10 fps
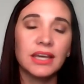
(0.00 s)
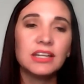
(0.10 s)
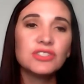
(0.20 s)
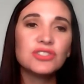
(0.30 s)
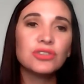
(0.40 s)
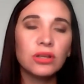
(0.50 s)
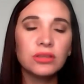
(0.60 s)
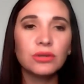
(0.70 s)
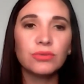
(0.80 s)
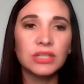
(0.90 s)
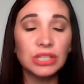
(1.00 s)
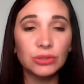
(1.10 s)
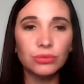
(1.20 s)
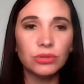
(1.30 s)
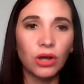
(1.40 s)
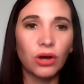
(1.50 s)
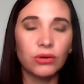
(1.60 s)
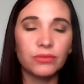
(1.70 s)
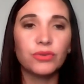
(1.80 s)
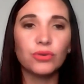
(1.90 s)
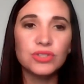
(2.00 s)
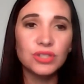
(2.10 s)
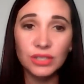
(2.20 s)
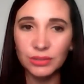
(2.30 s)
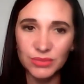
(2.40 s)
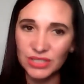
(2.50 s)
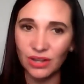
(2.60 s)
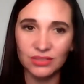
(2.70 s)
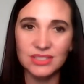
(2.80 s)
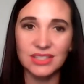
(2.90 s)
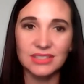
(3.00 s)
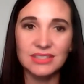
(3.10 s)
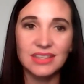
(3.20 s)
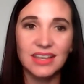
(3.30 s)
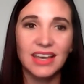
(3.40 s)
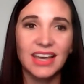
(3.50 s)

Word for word: It is not the renewal of your circumstances.